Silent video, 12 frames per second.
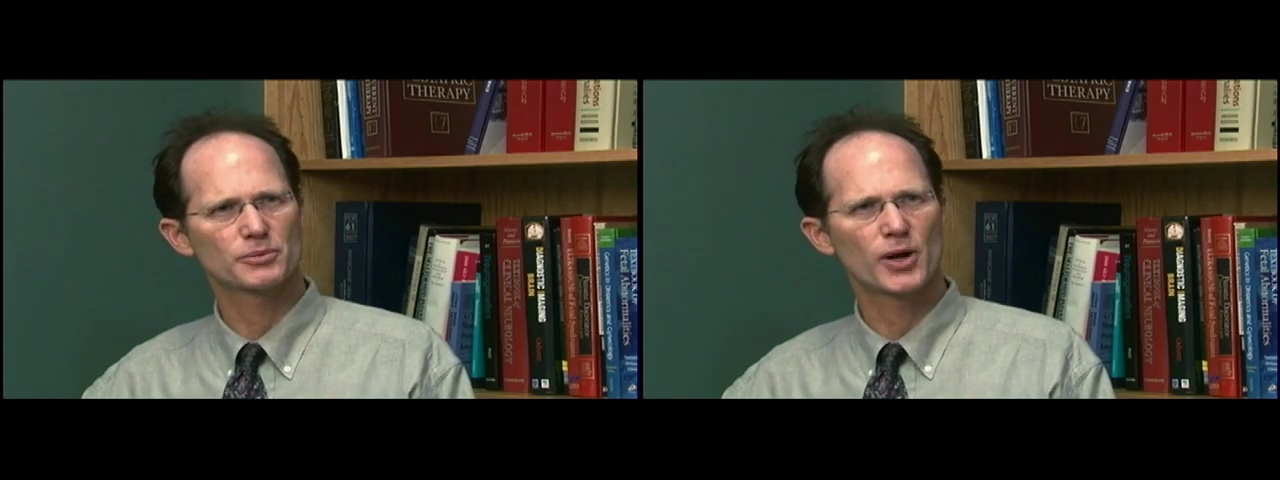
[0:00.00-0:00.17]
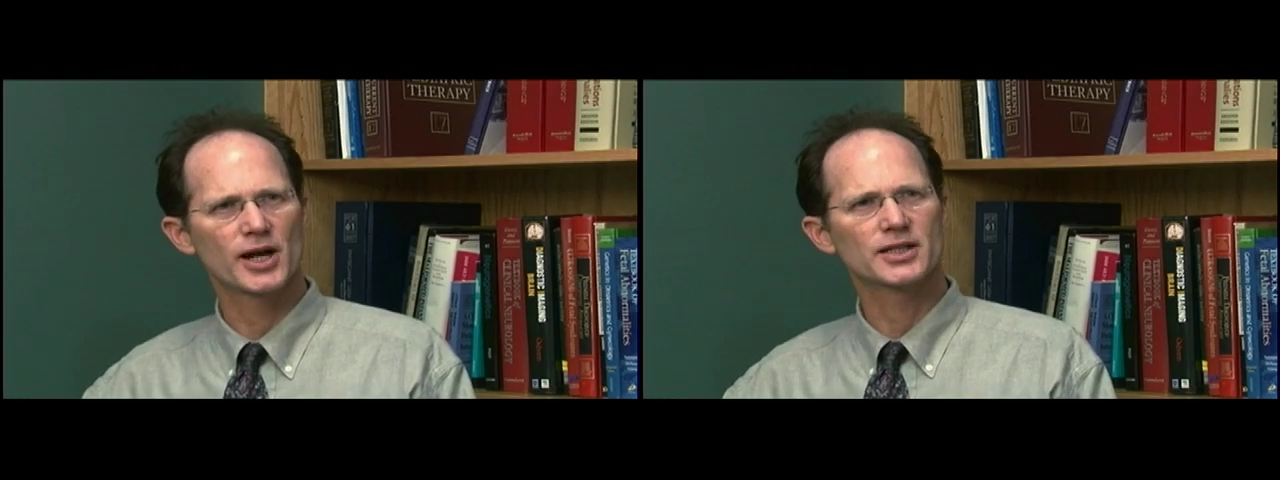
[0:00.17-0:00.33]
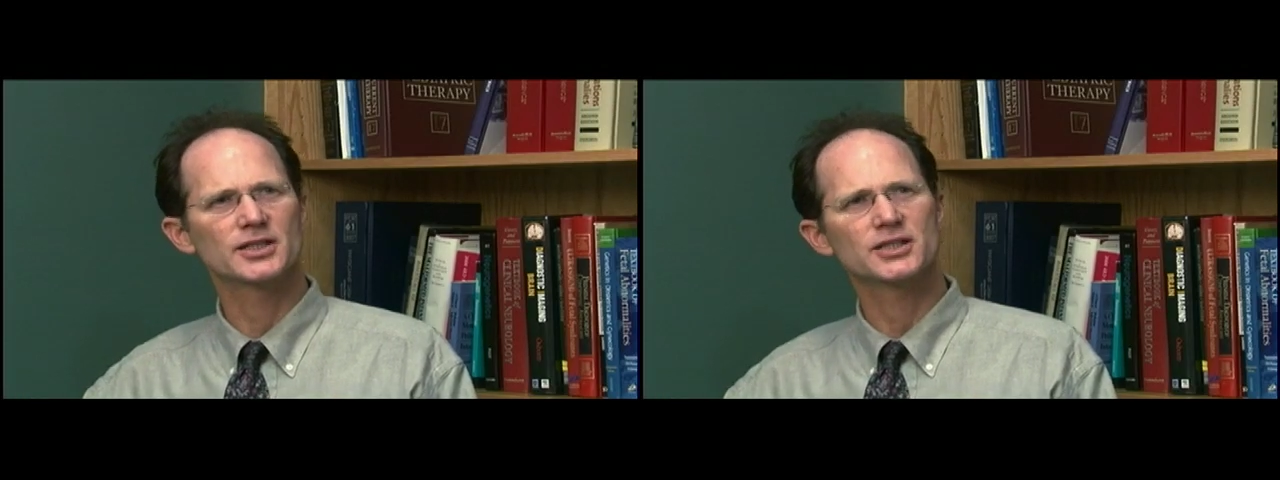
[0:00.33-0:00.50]

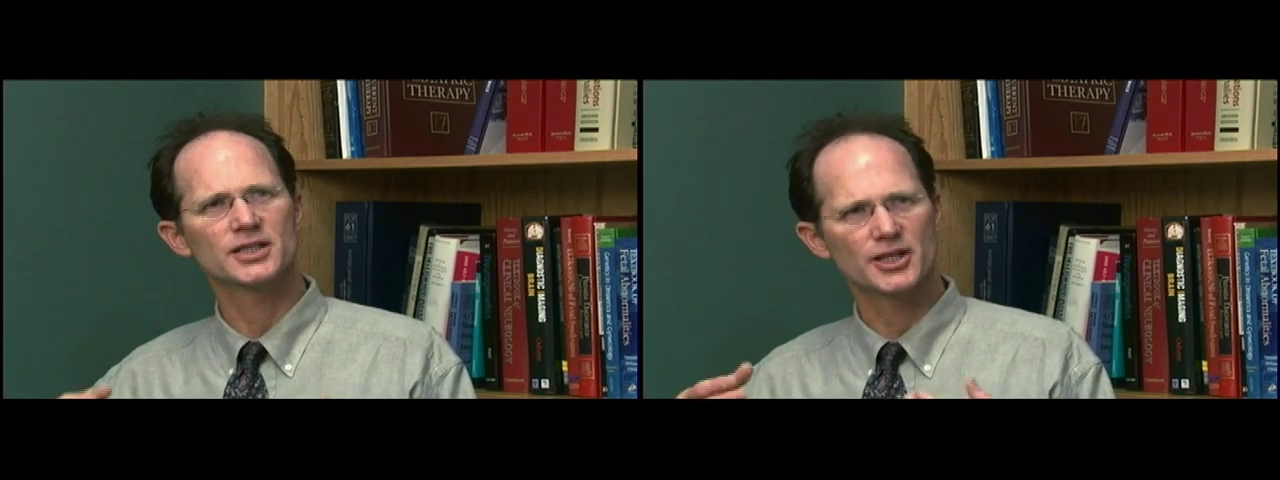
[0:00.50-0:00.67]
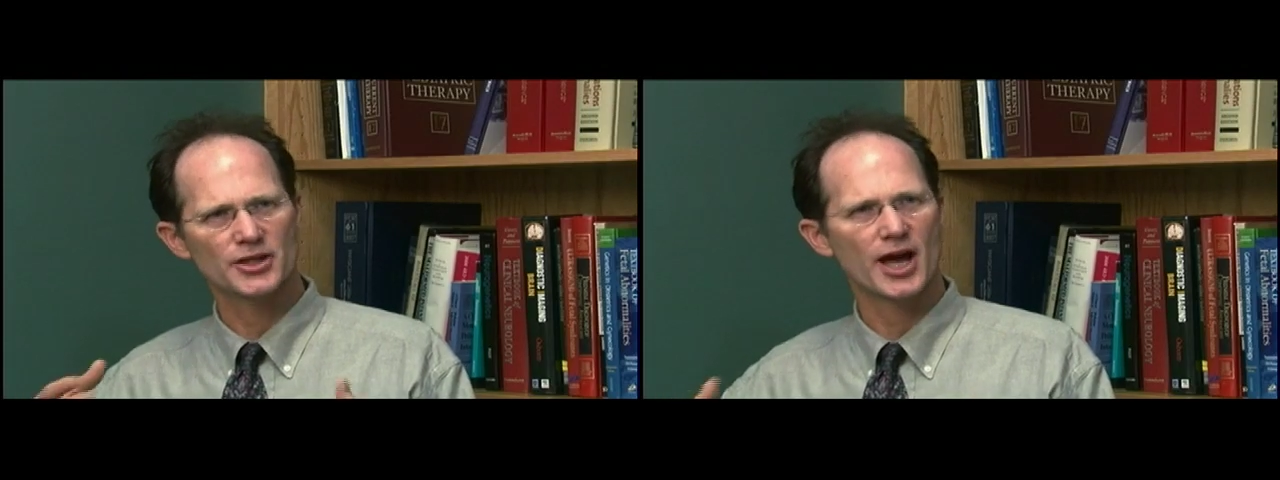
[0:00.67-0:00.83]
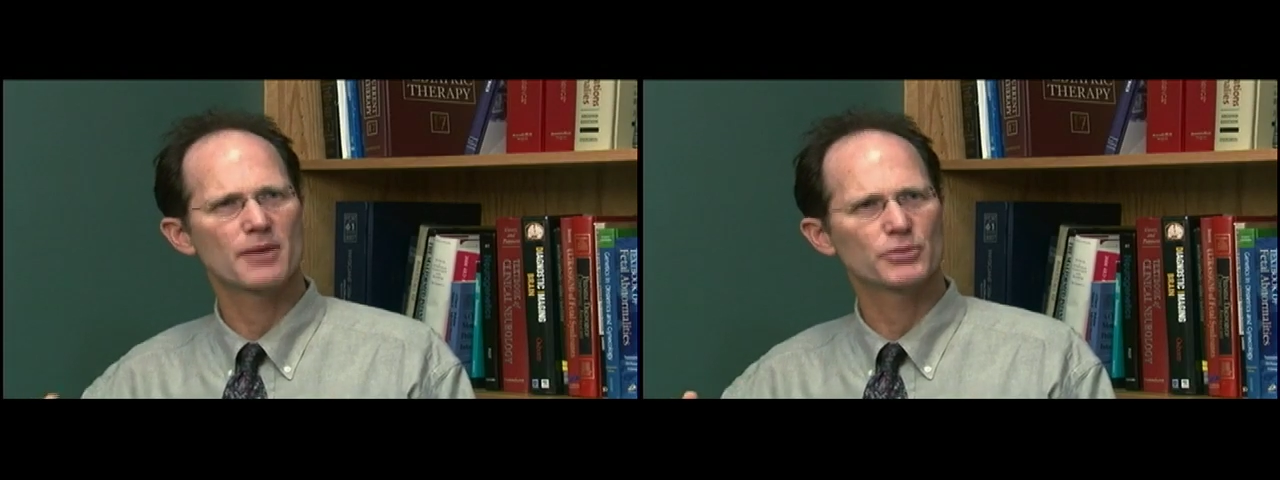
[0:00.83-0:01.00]
pregnancy at
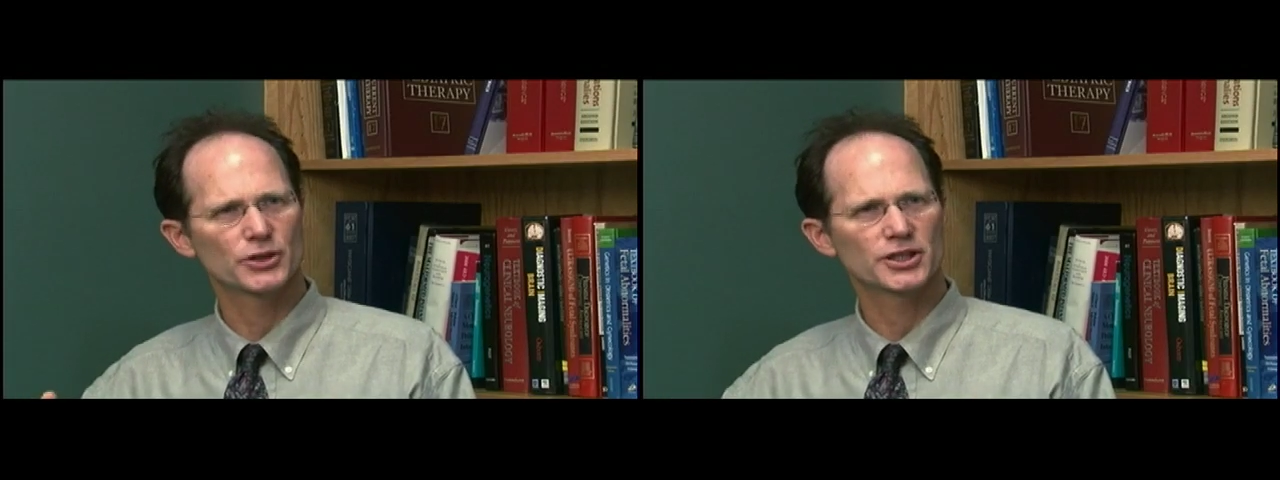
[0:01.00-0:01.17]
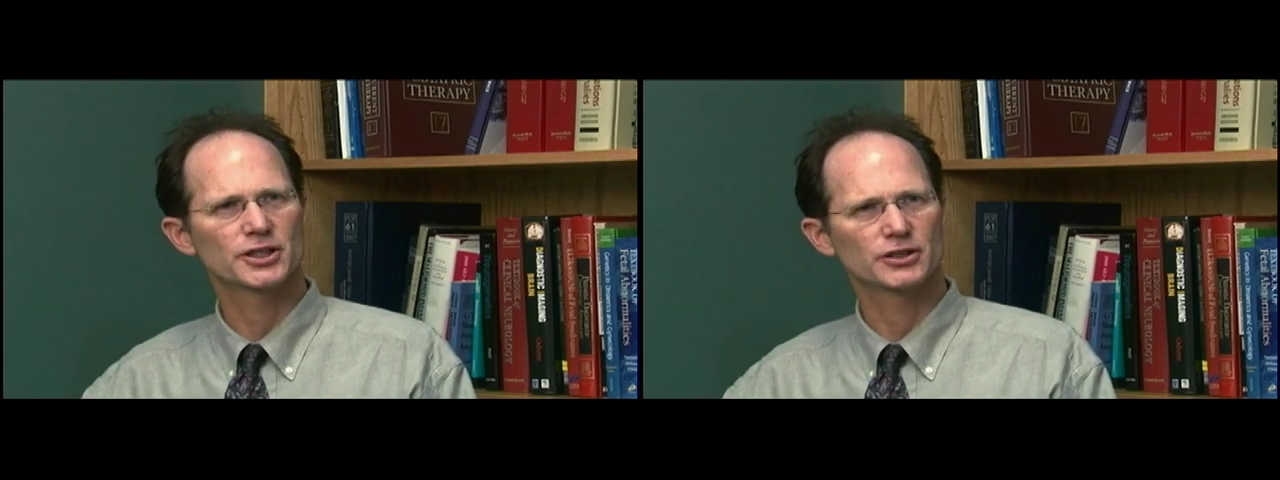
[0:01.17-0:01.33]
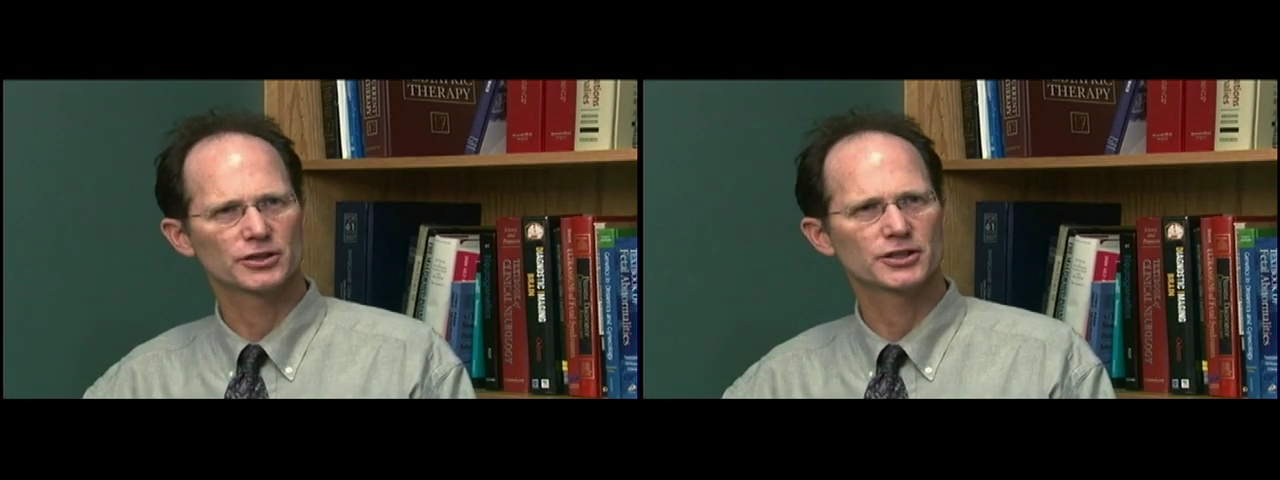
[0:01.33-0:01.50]
that
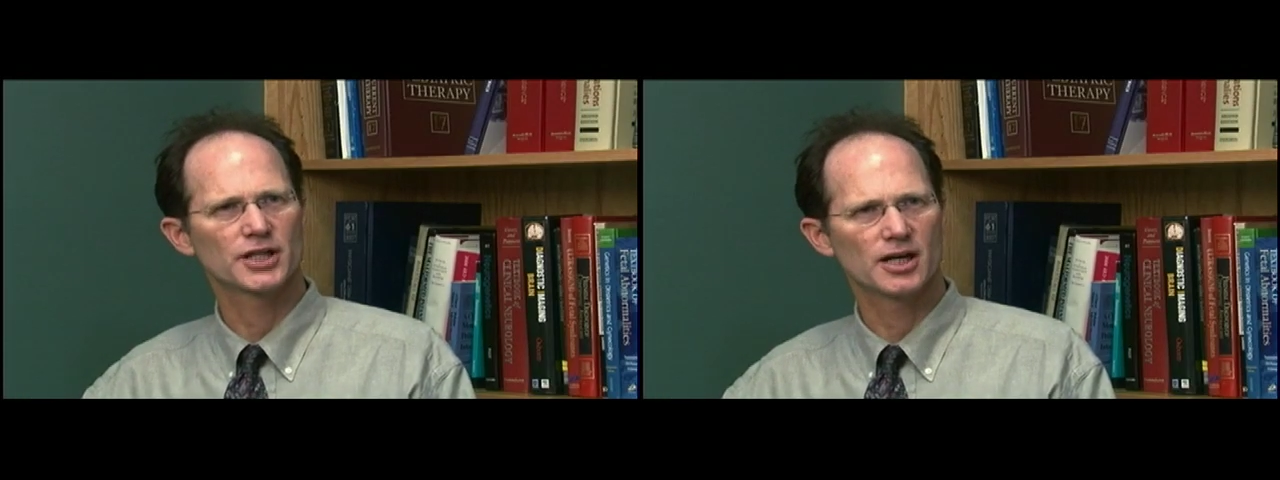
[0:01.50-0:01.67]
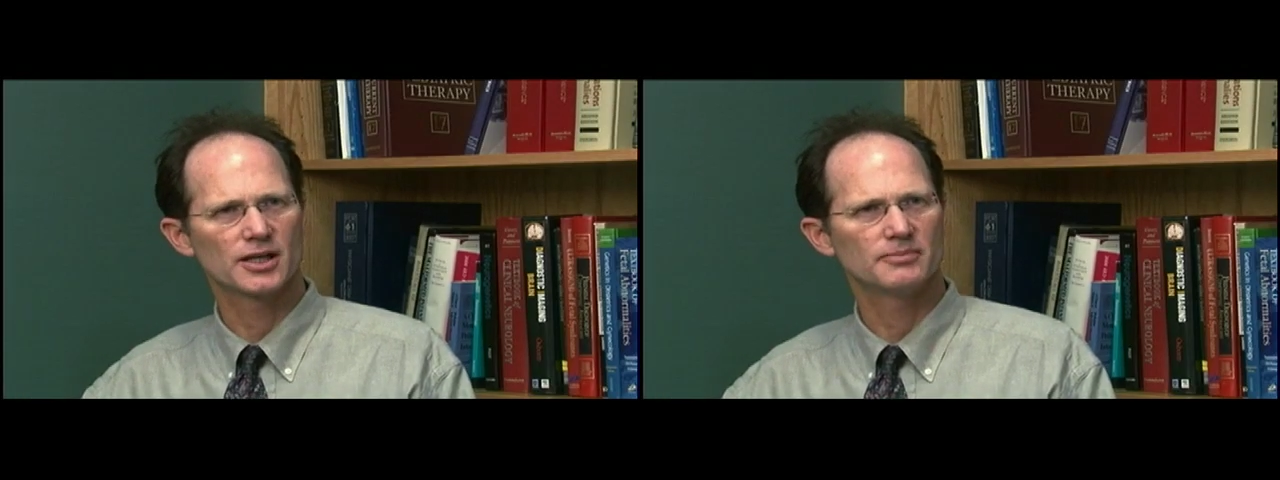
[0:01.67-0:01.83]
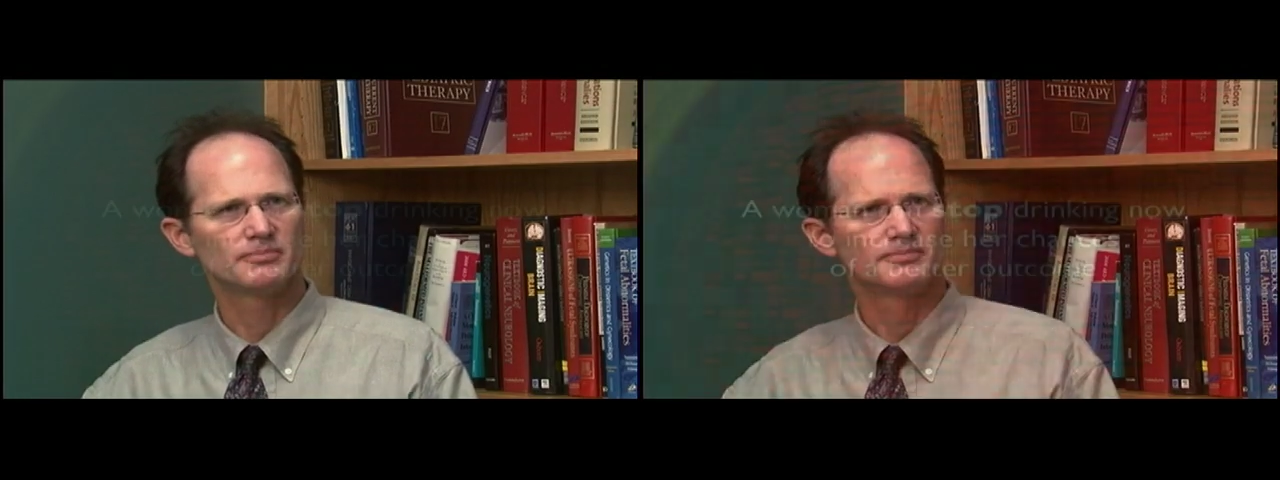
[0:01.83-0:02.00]
particular
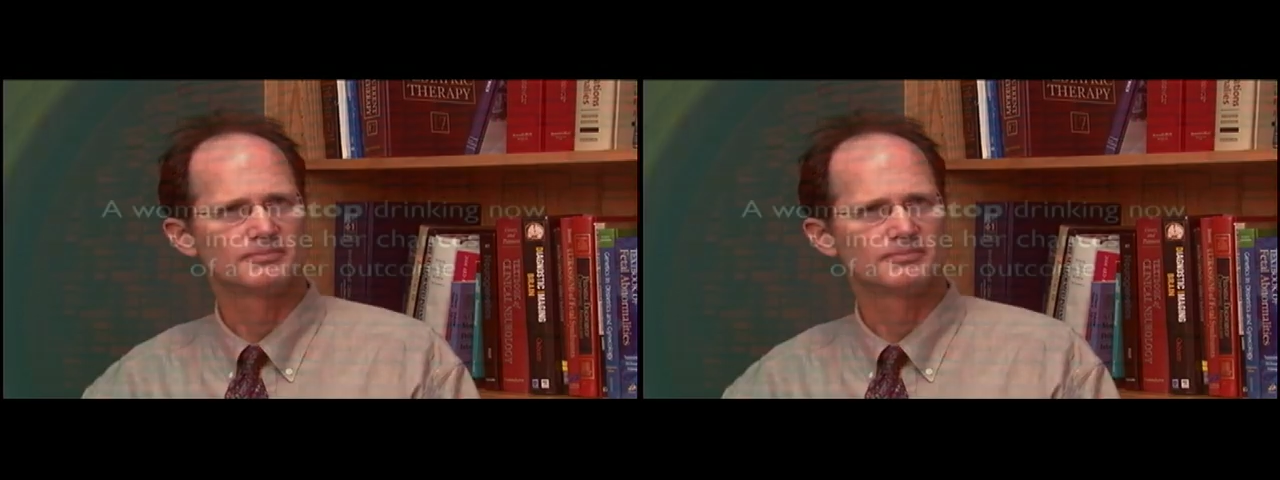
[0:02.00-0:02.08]
time.